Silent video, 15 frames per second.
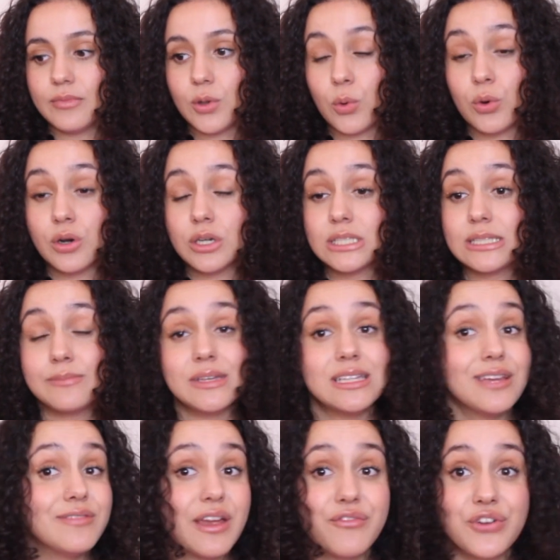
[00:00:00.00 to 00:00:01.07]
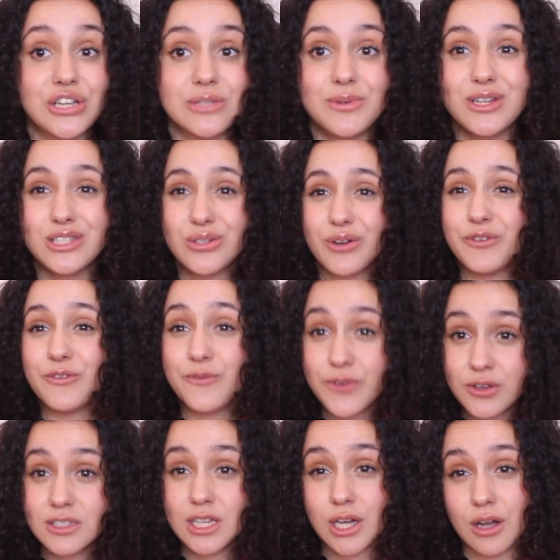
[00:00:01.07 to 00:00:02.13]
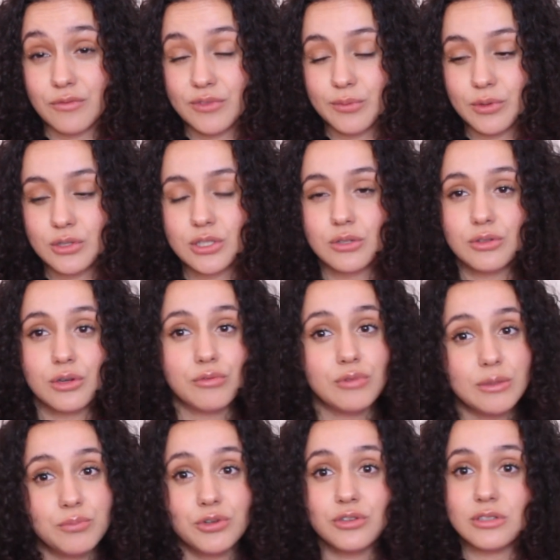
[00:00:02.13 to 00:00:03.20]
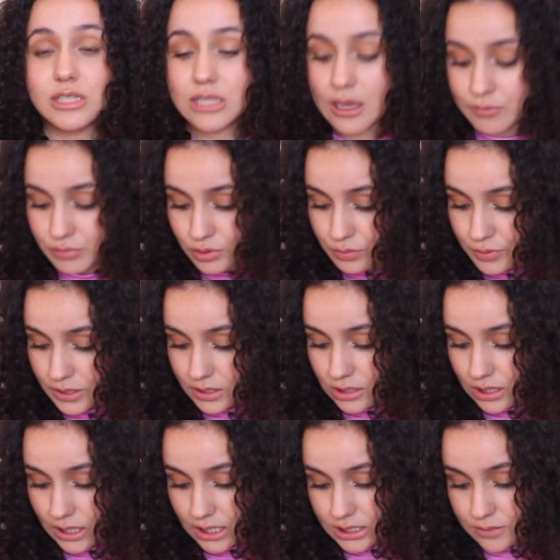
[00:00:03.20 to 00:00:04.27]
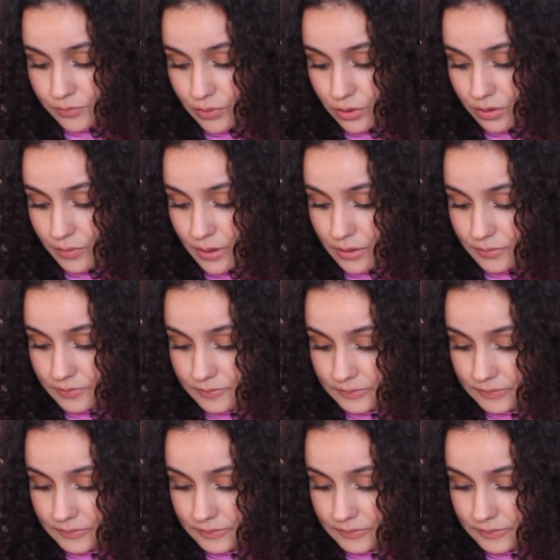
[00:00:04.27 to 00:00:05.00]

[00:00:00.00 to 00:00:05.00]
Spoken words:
Or something they've never experienced, so it feels uncomfortable. So they're reproducing that blueprint like I spoke about.